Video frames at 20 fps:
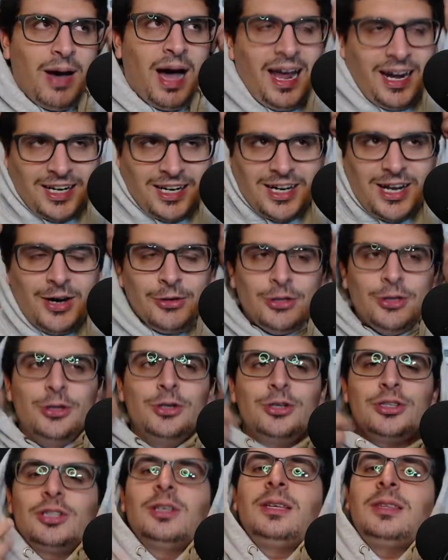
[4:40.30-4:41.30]
don't know.
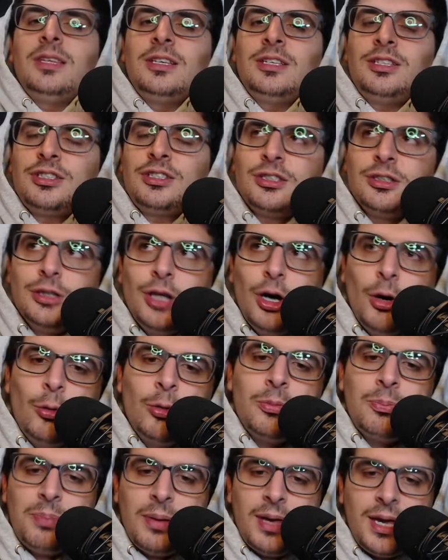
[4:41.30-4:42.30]
Usually these
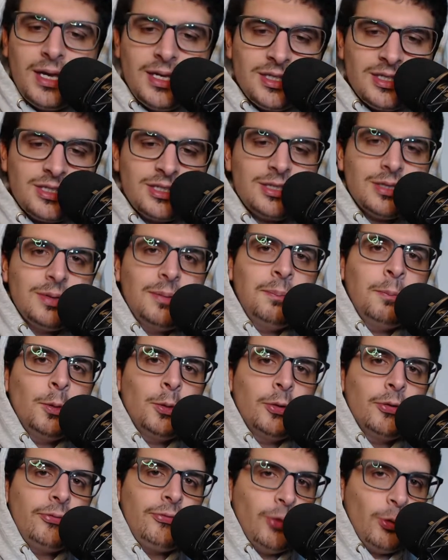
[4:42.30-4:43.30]
slower paced,
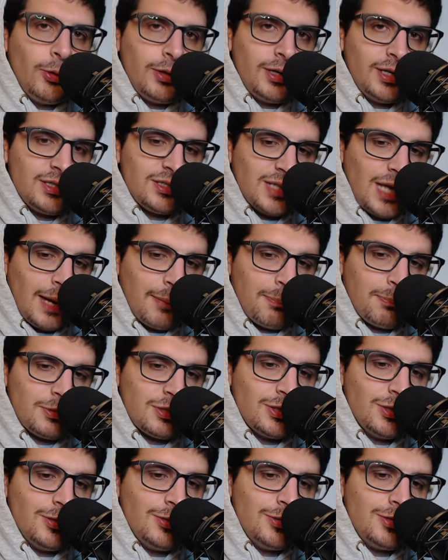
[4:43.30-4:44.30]
more focused
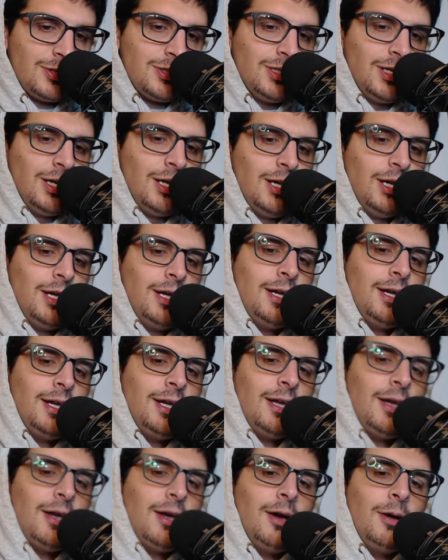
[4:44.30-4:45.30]
episodes,
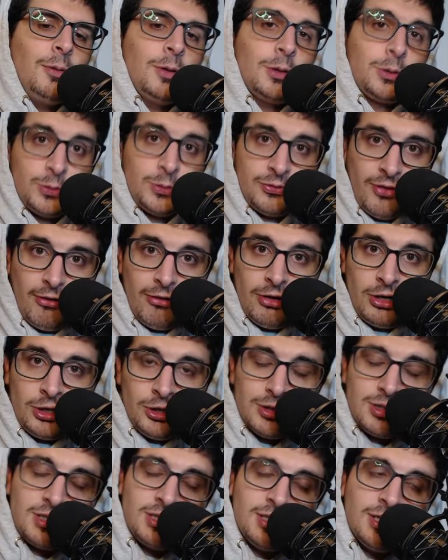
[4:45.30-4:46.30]
which was very
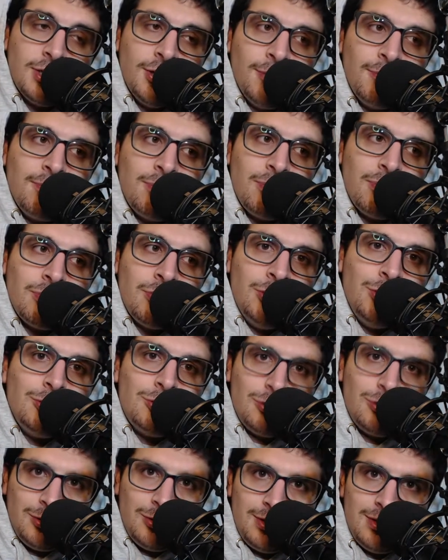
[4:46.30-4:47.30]
good still,
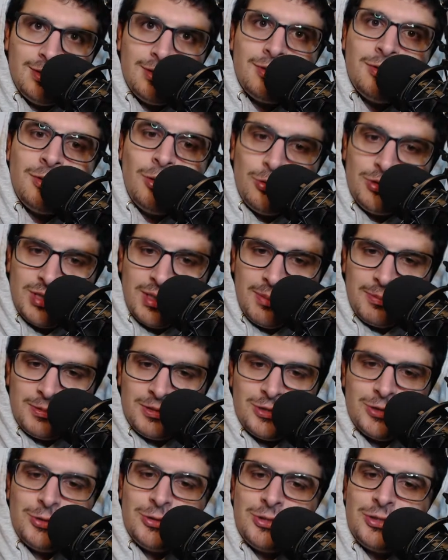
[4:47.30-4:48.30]
usually those
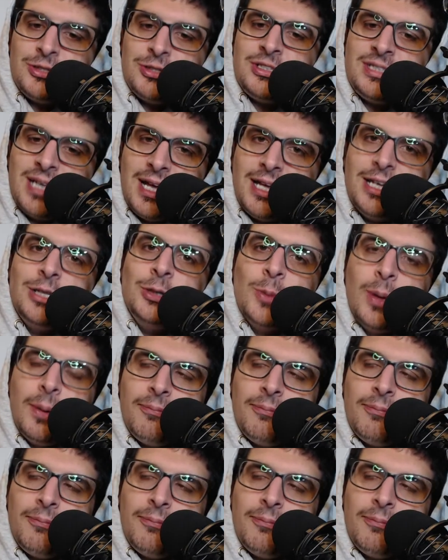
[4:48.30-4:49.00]
episodes are setting you